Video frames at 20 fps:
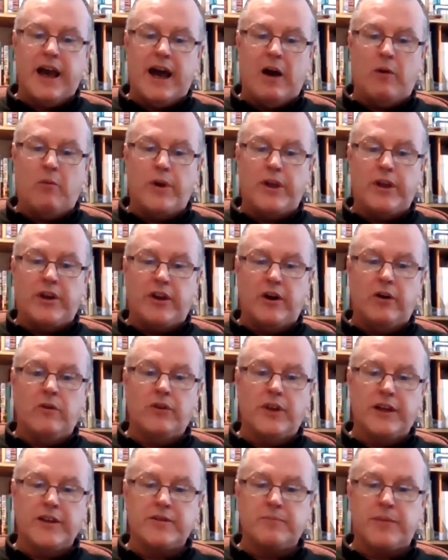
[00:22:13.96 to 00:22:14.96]
We know
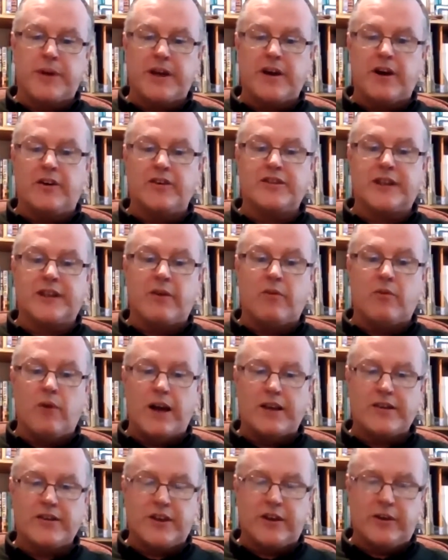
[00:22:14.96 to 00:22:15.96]
this because they
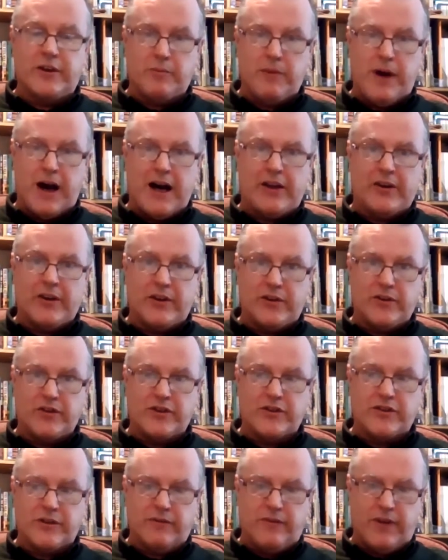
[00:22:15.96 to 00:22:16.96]
rescue the man who's
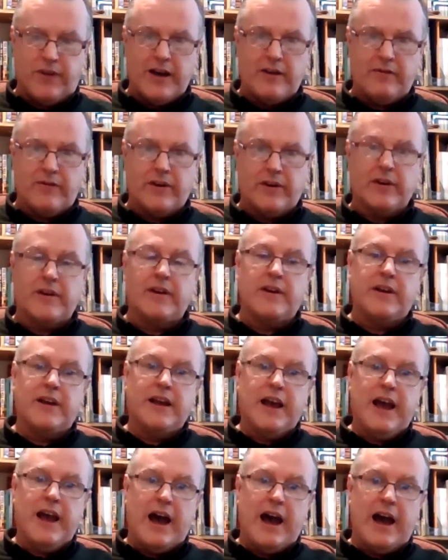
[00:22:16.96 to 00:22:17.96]
the survivor
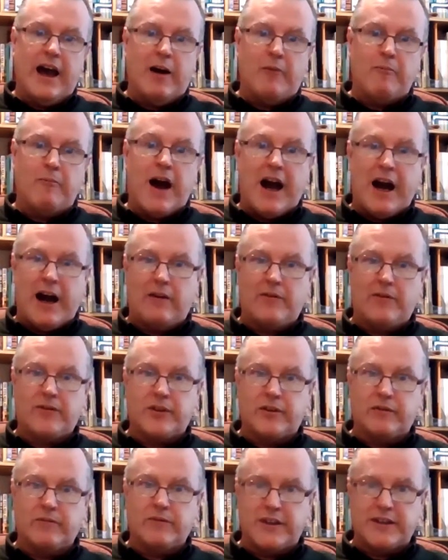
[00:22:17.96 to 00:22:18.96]

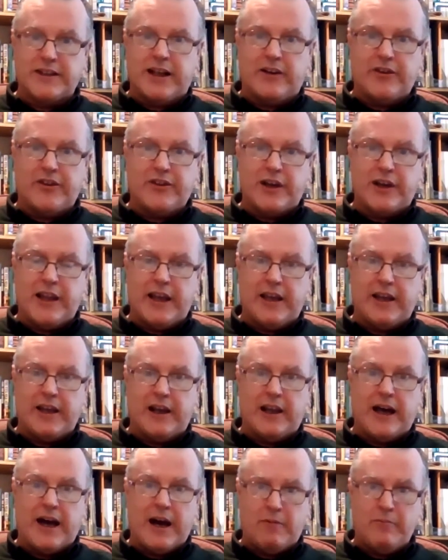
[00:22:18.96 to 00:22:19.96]
after the Selton
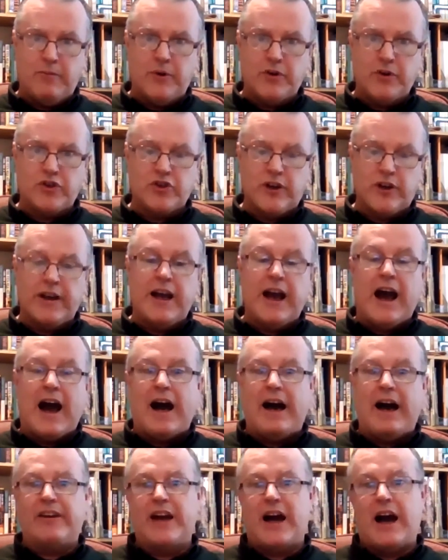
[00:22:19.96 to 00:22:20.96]
Hill ambush,
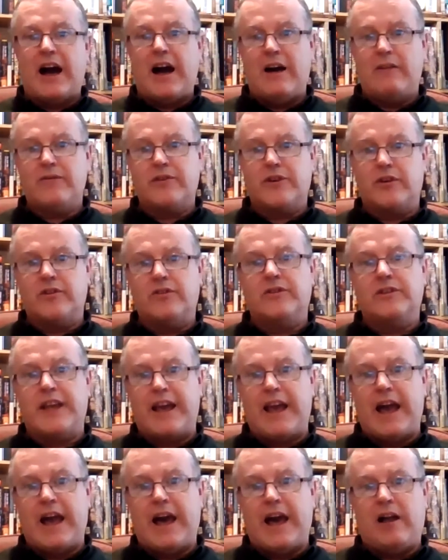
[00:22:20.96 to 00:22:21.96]
and after they
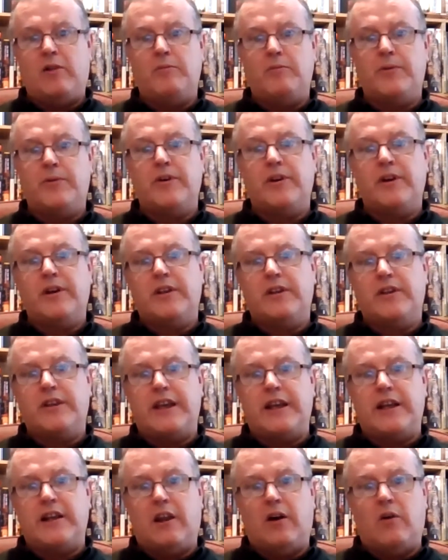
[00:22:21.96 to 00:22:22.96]
help
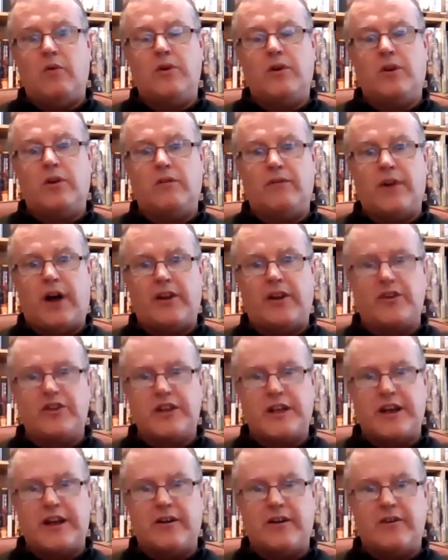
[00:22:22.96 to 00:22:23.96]
the local
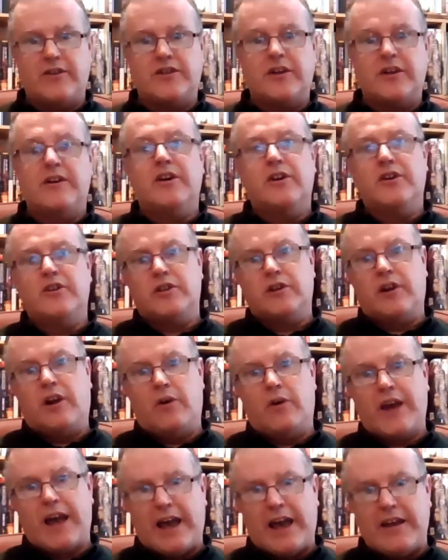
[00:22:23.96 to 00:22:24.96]
volunteers to
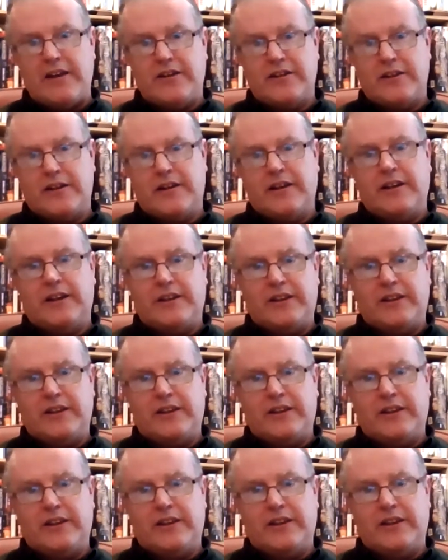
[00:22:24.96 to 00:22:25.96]
locate
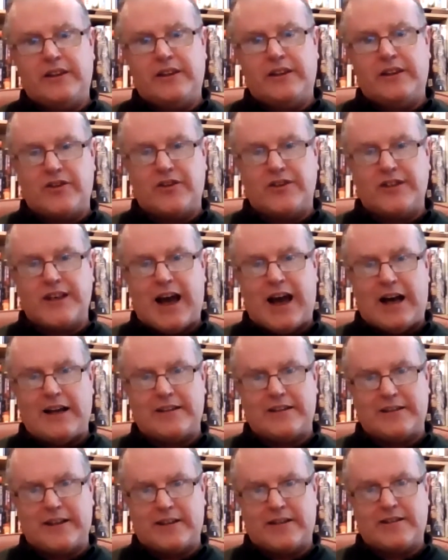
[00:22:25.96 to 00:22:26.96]
the intelligence
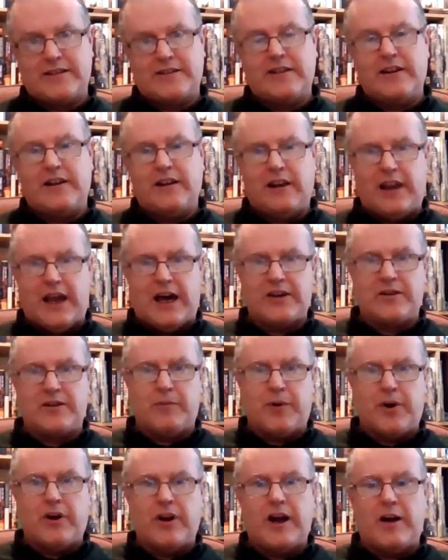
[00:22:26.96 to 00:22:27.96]
assets,
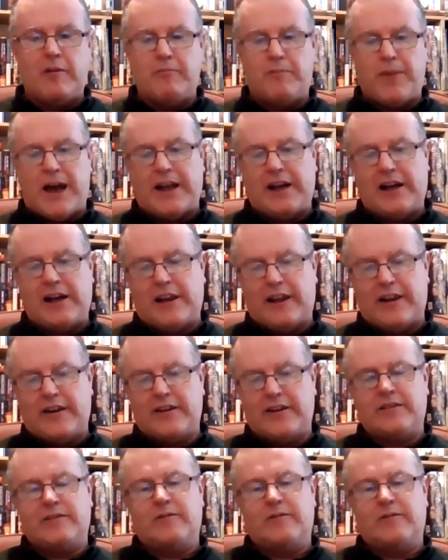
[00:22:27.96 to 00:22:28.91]
Latimer and Pentland.